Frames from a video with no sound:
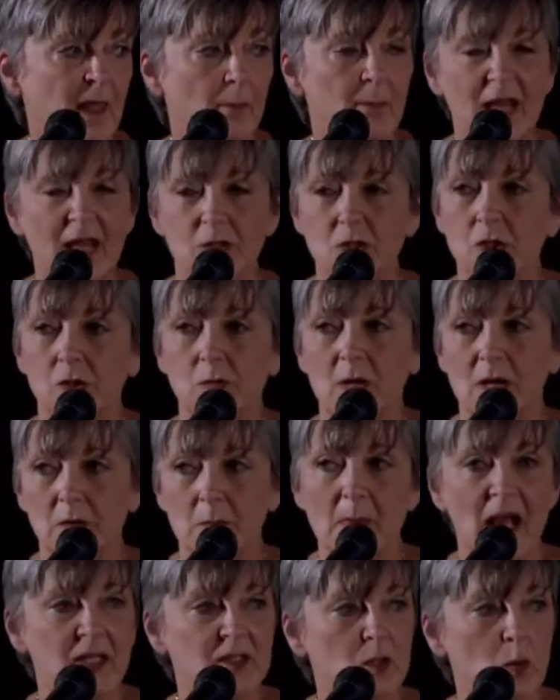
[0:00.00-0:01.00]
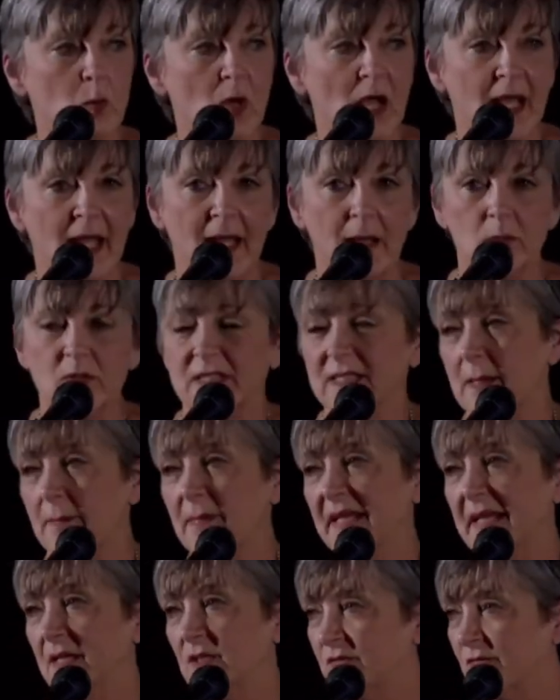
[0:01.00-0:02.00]
about 200 miles away with
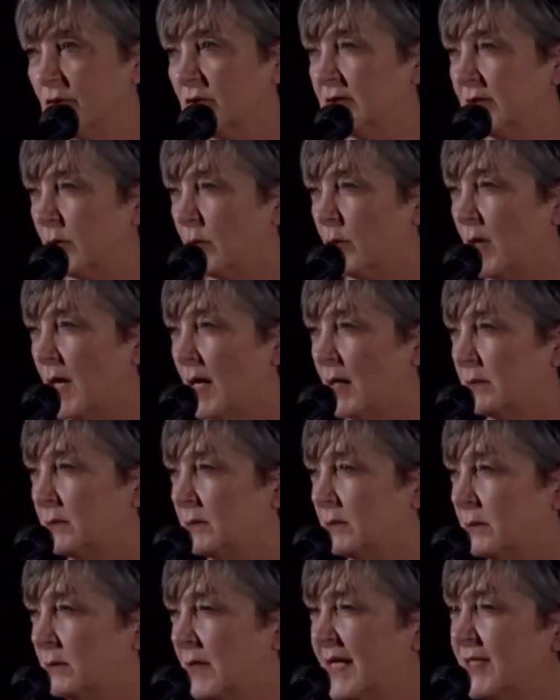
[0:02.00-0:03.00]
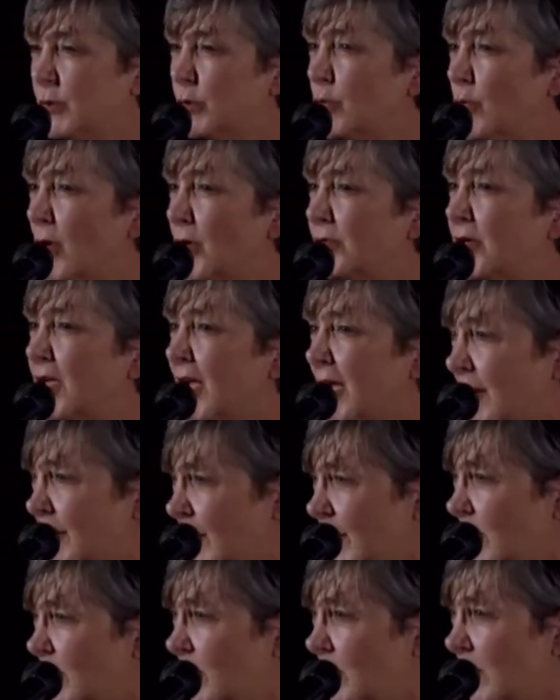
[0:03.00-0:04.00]
somebody else for a little while. As a grown
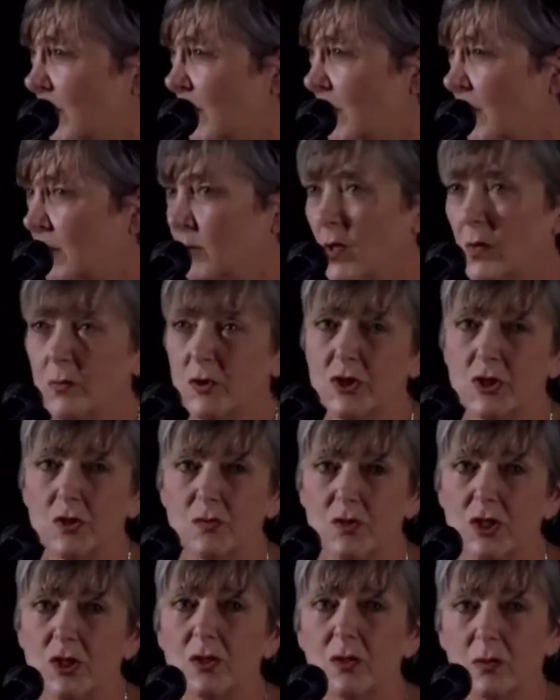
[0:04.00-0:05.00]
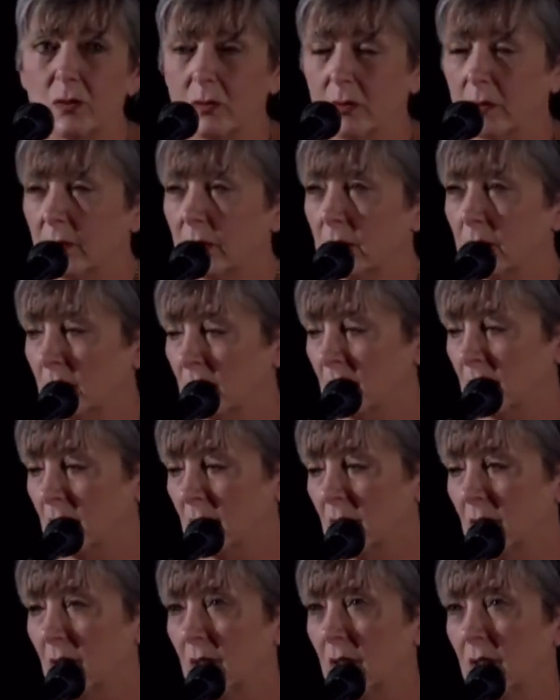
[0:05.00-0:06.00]
up, what would you do?
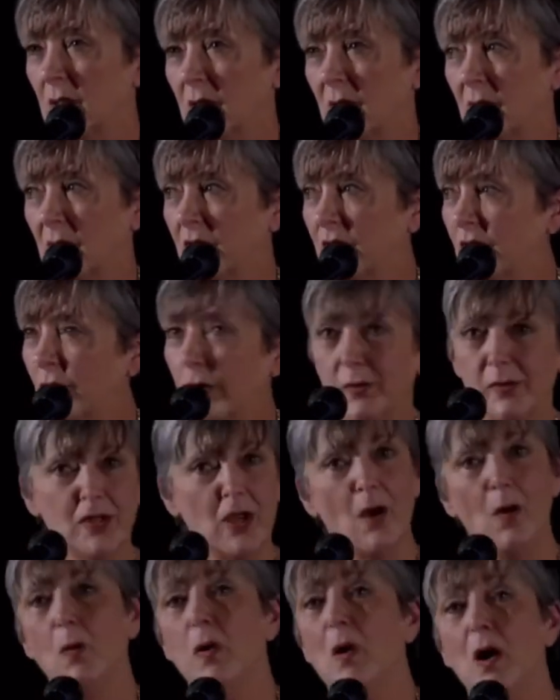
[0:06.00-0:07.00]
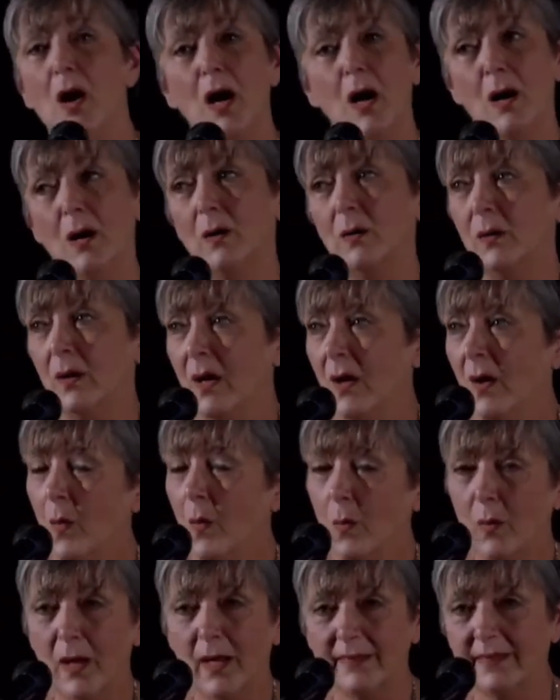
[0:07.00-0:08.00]
You go, oh,
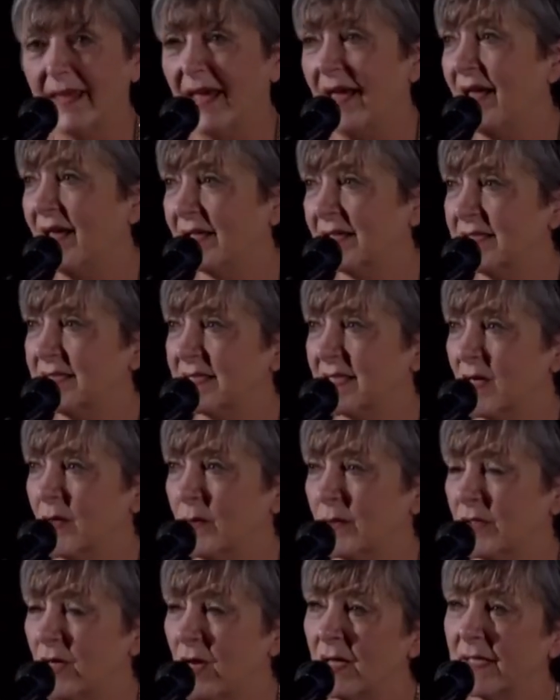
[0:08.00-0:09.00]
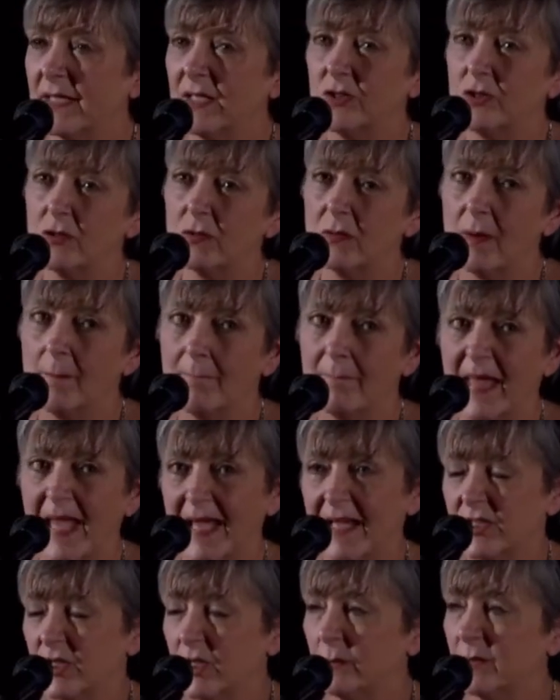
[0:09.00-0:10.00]
what the heck is going on? Can you
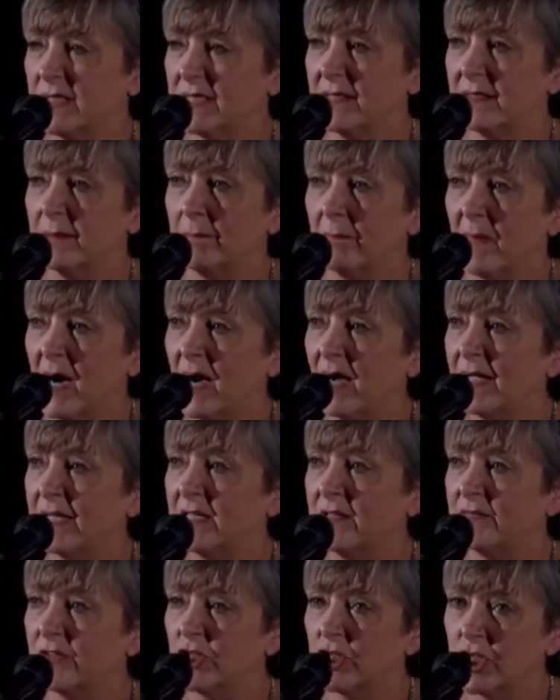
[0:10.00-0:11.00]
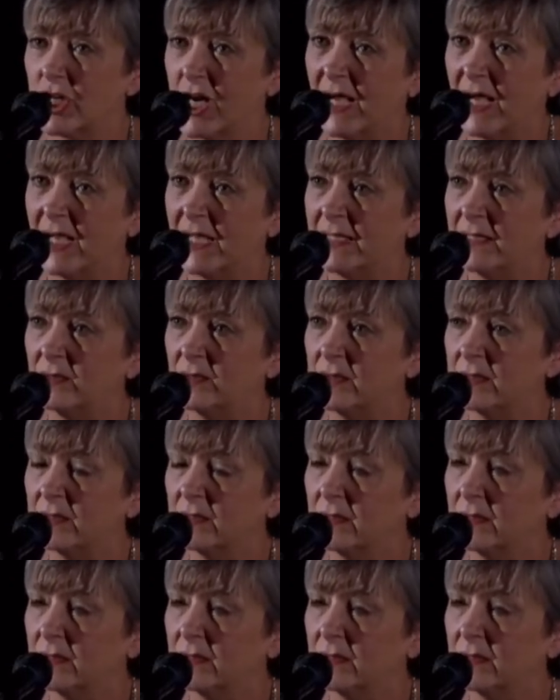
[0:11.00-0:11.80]
imagine what's in the mind of a child?